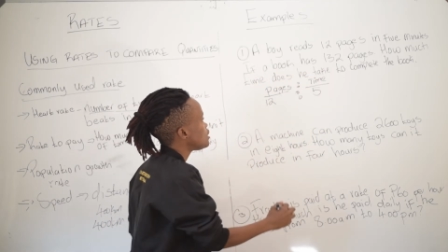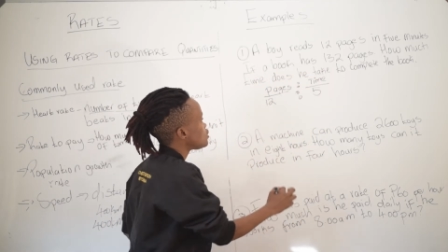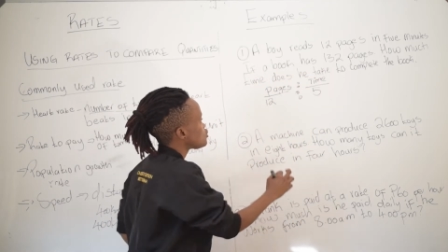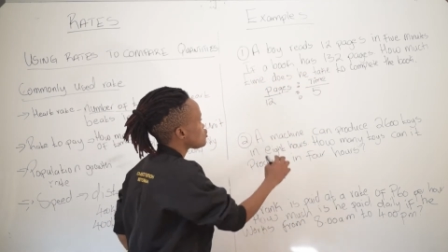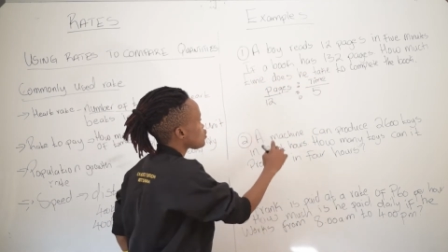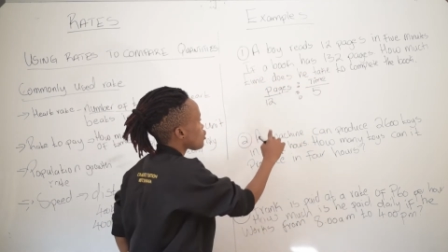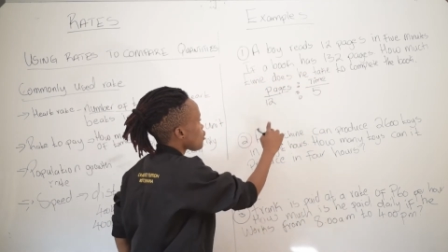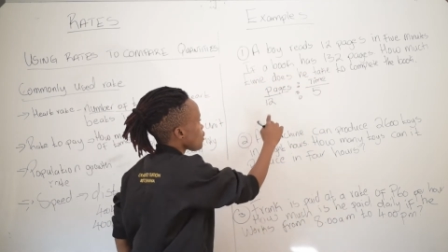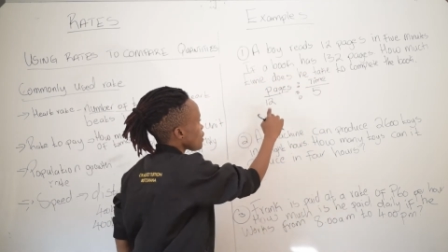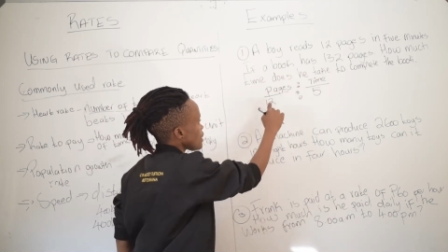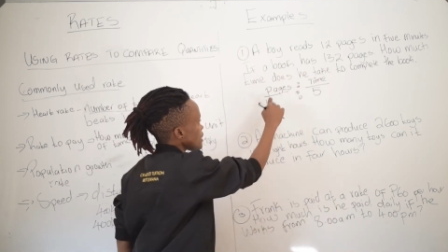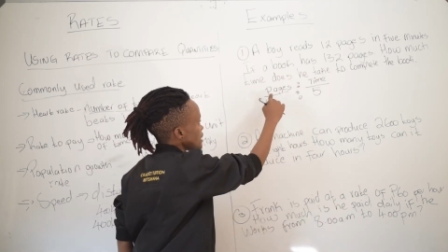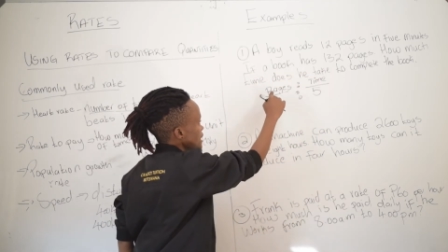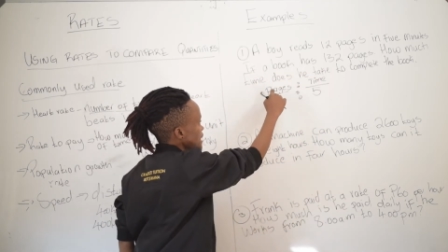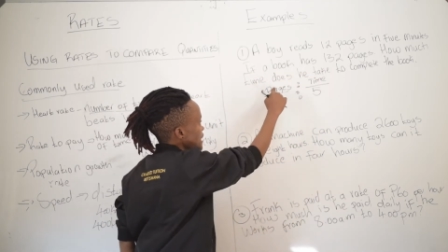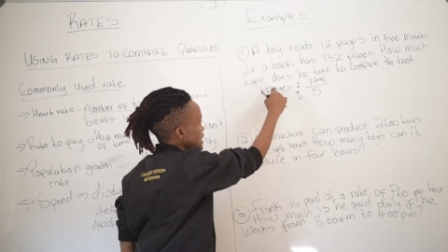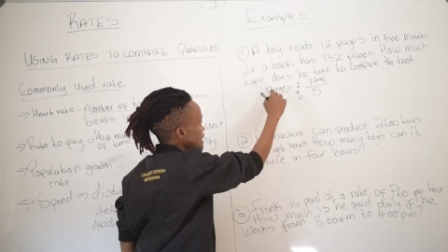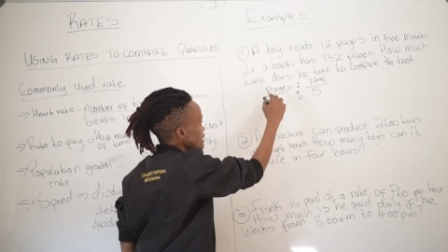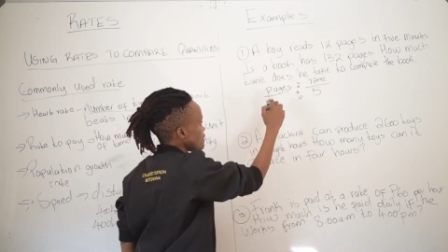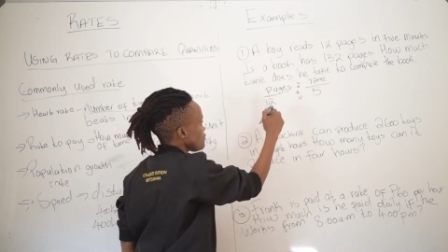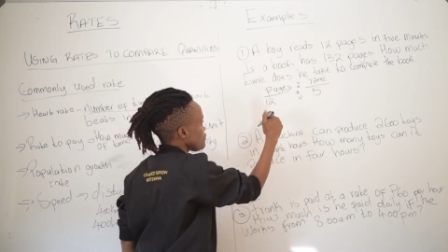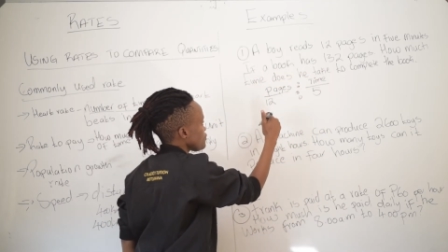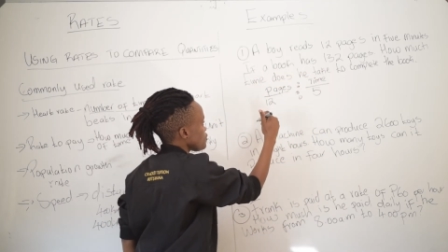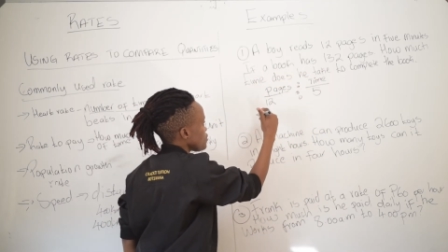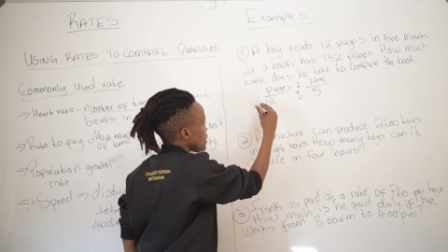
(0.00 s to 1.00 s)
so
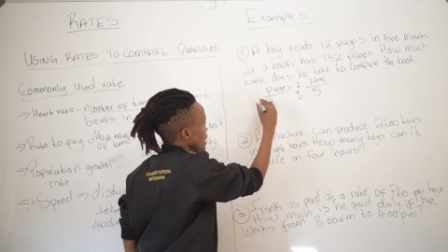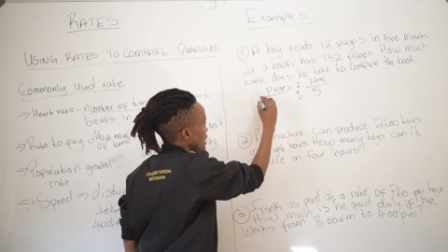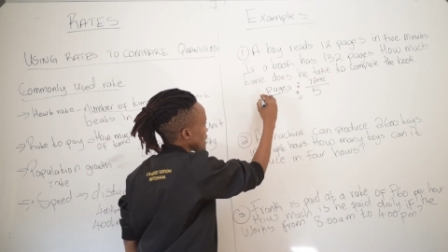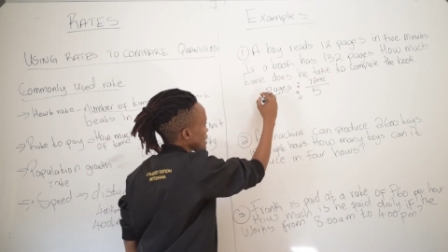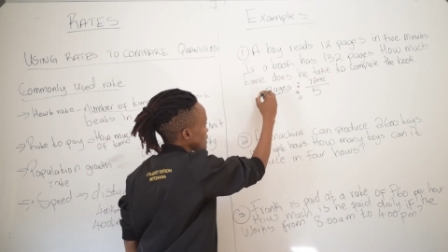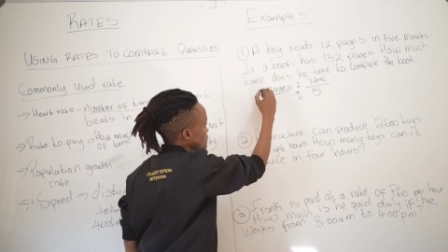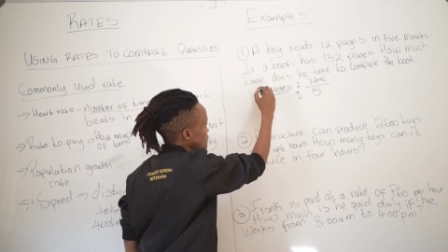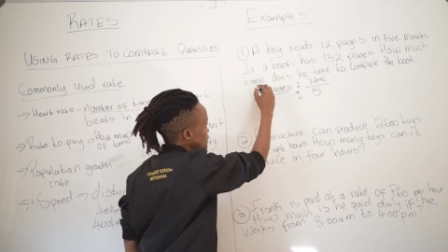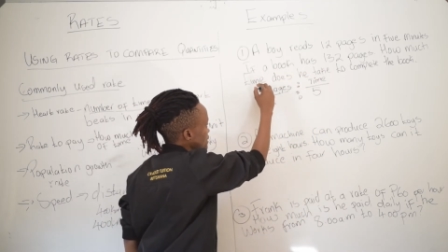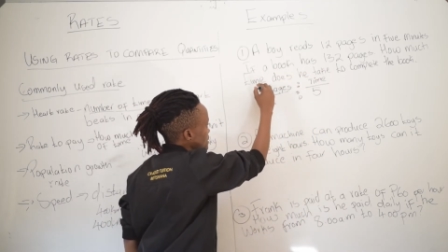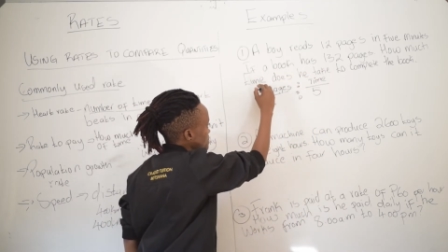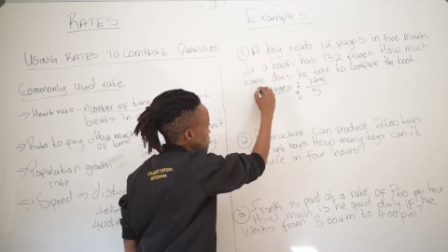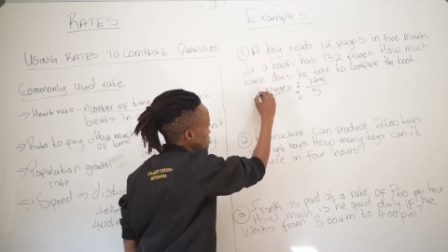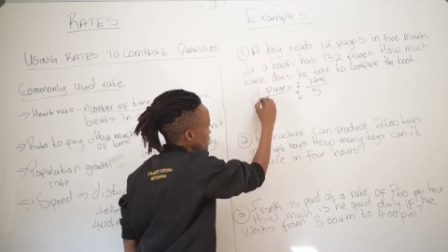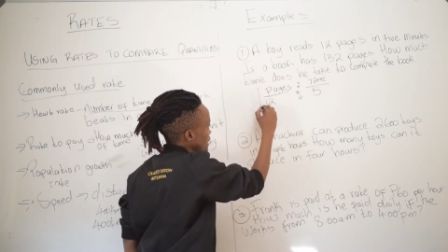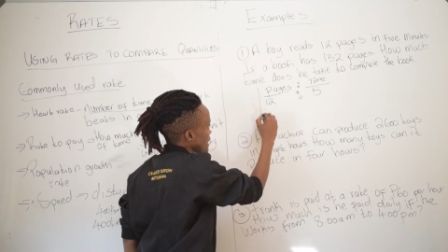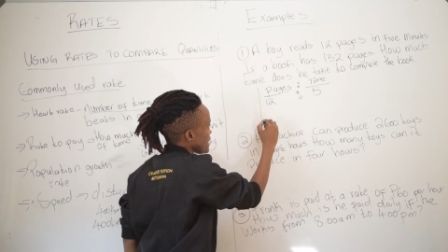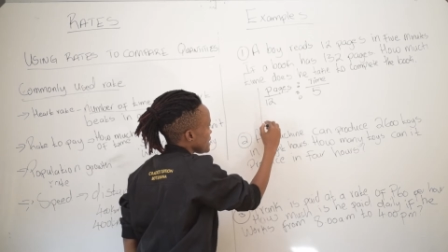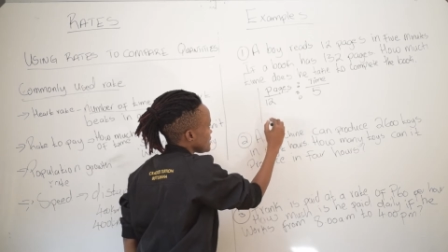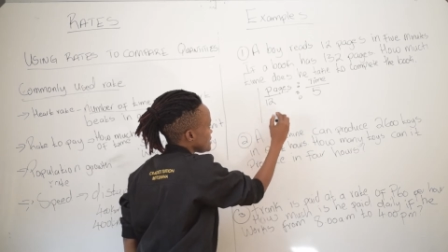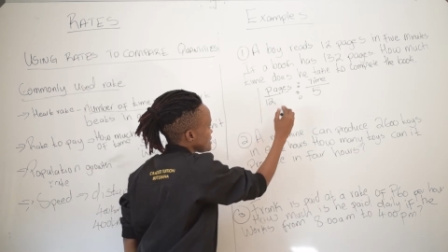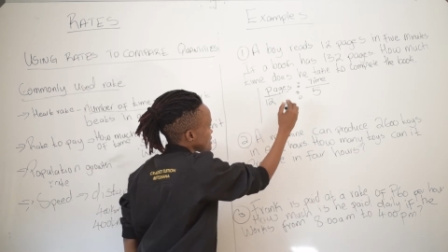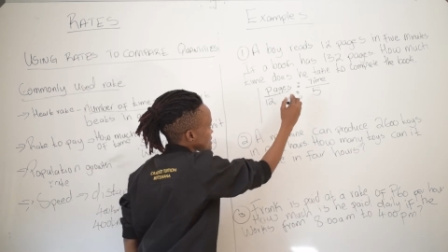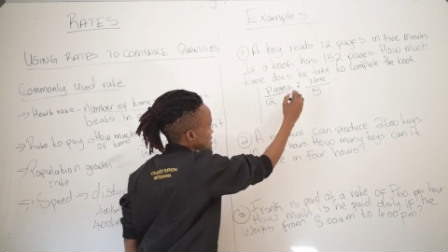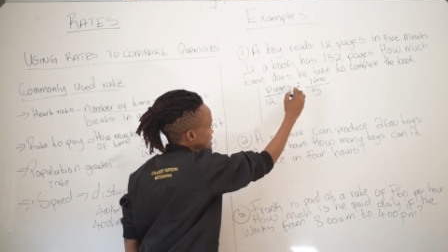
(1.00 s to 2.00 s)
if we are given
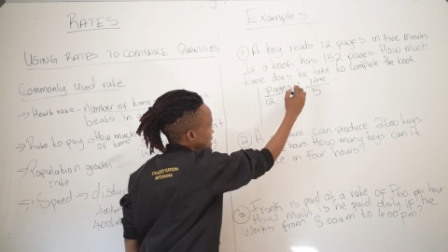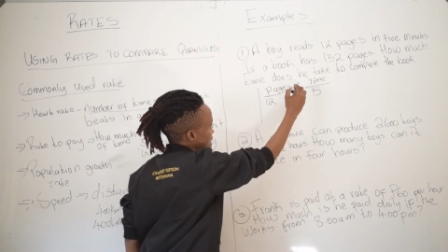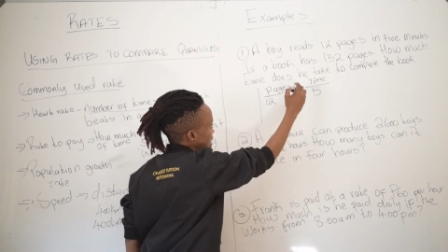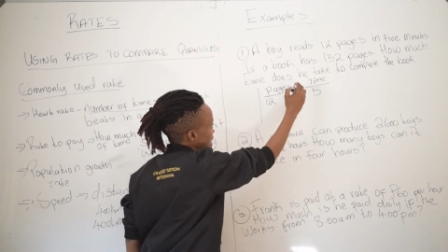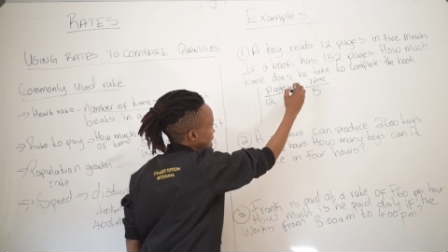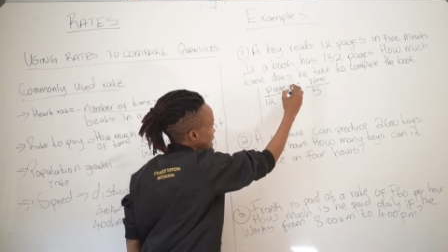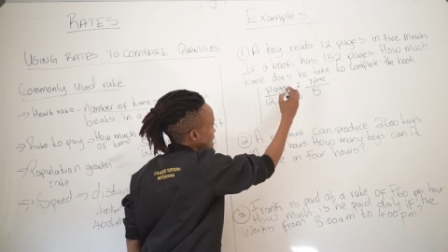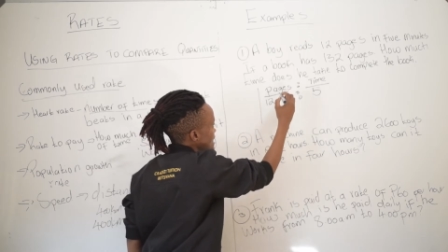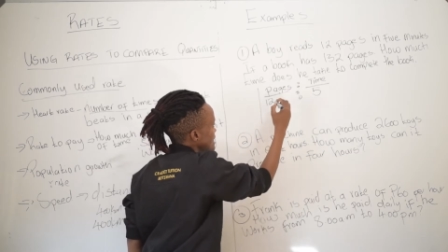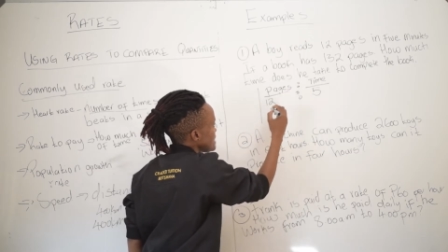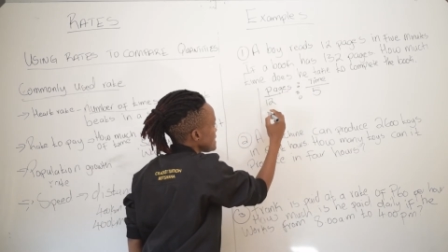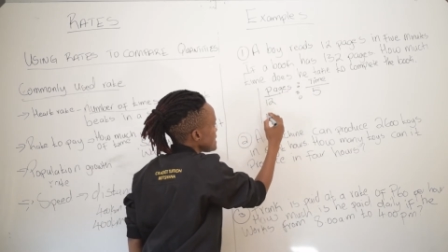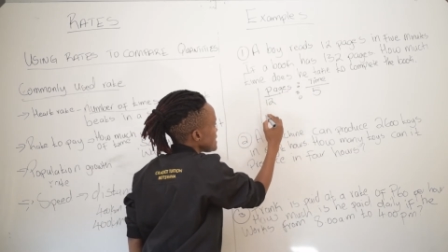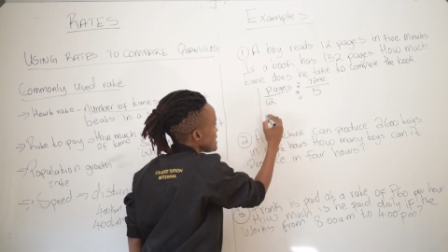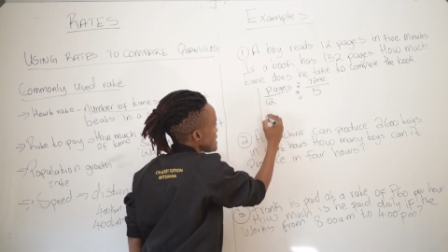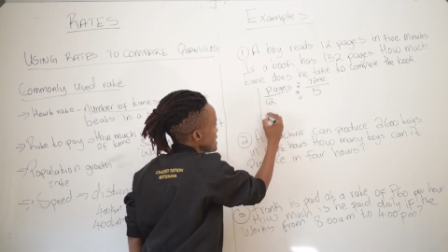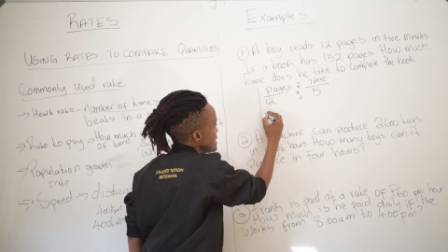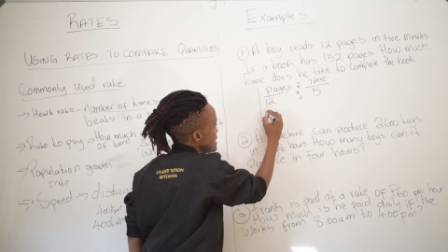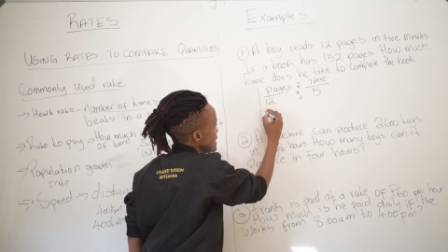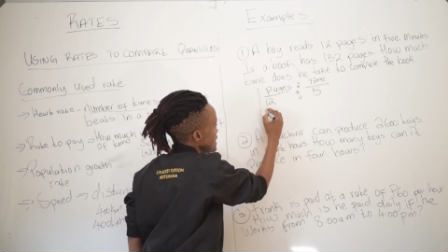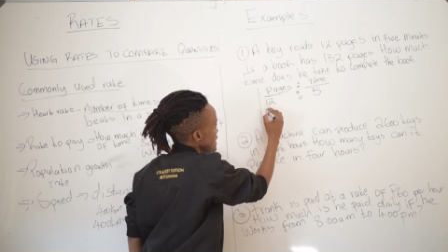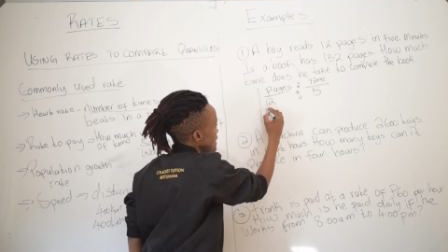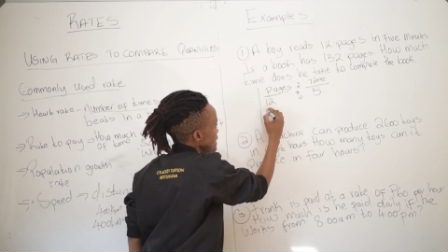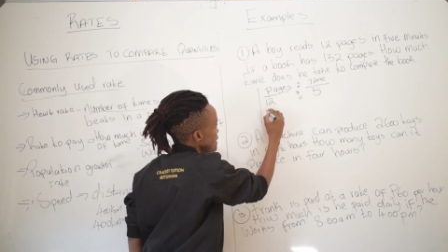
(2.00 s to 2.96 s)
pages again,